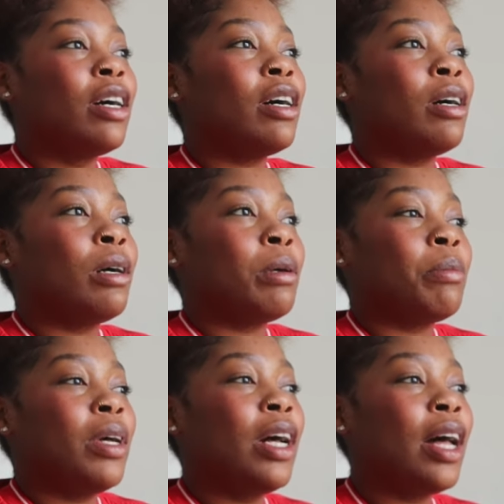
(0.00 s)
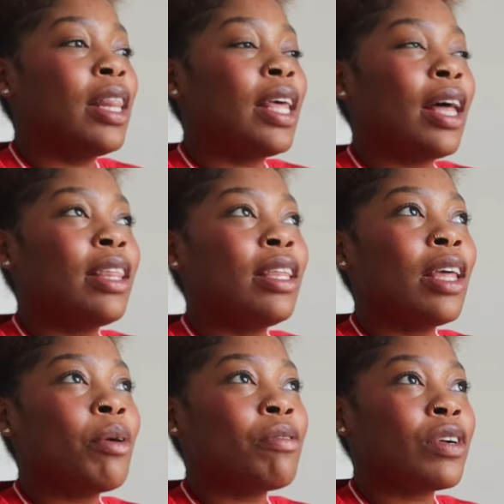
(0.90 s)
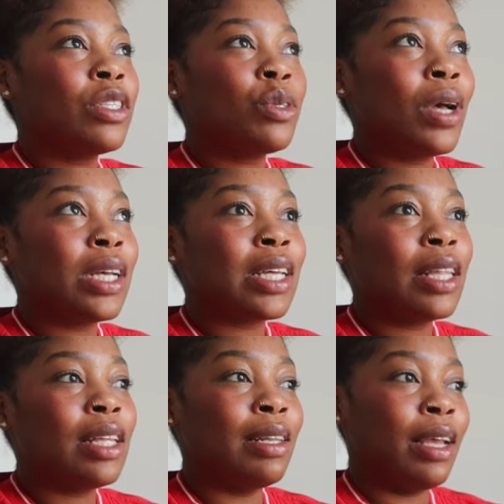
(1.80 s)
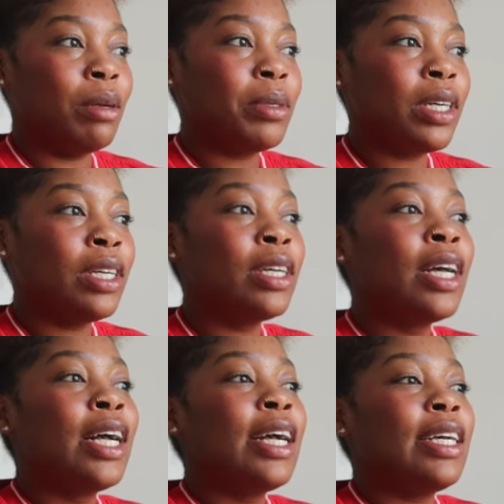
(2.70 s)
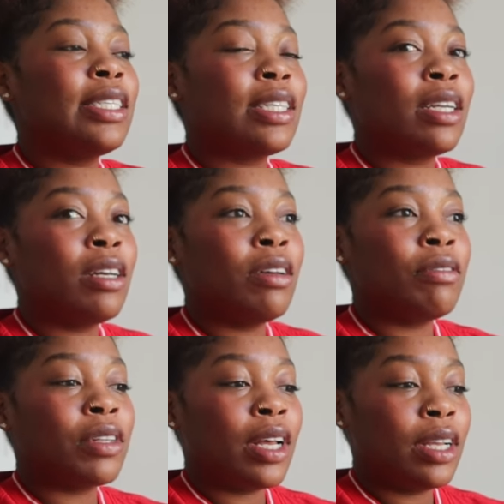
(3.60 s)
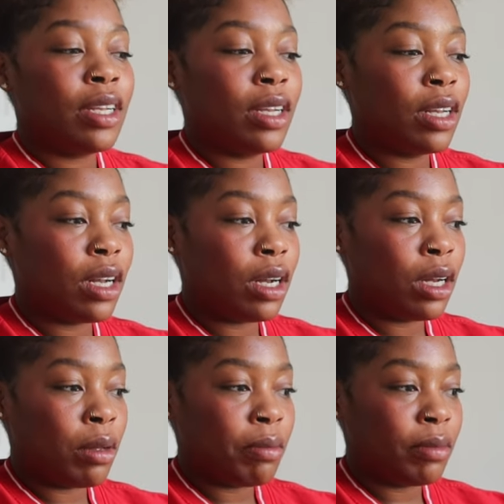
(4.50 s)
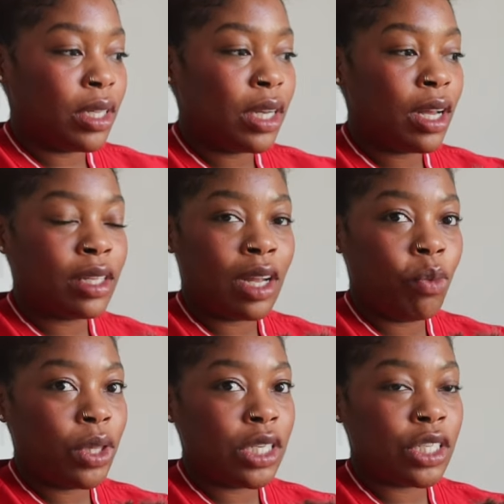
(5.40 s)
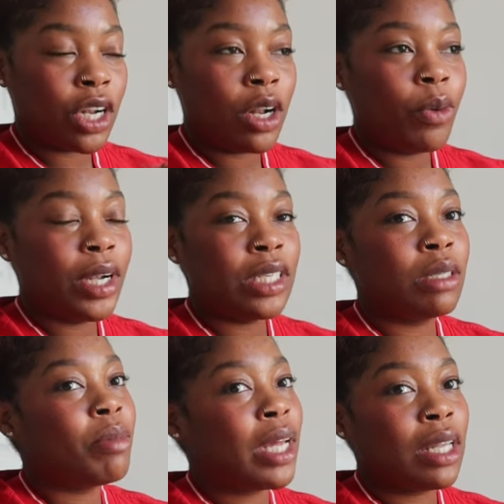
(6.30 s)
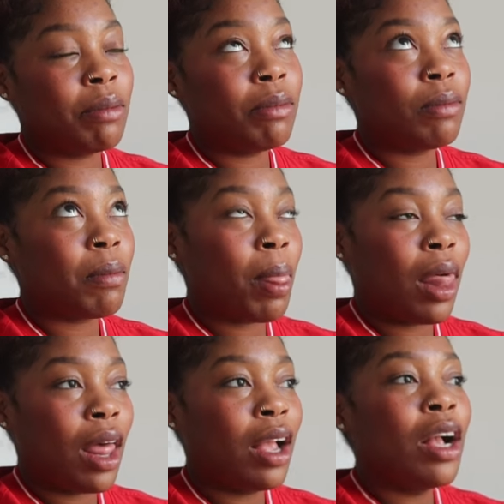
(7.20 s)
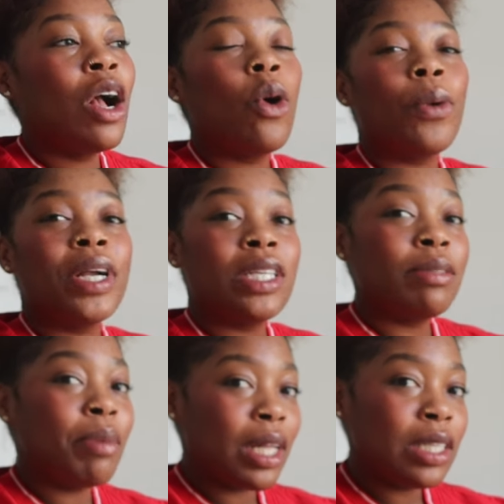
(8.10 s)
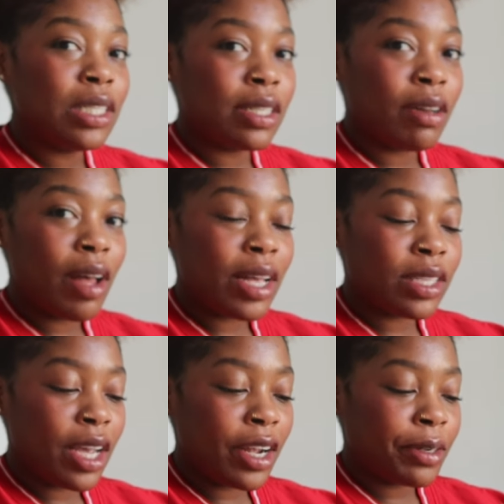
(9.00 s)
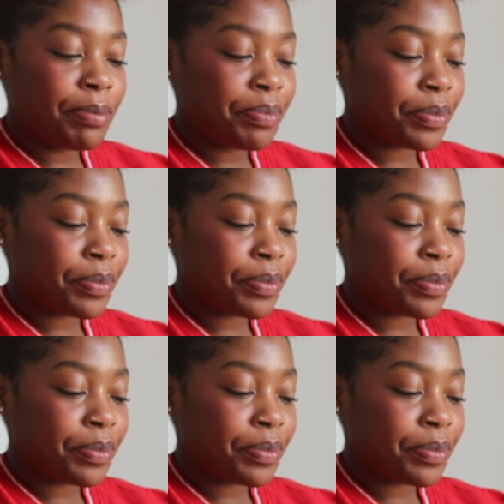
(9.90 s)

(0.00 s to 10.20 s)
Um, that I think they refer to it as like the lamb cut instead of like um, the cut, like with the skirt where his, be bleh, where his belly still has hair.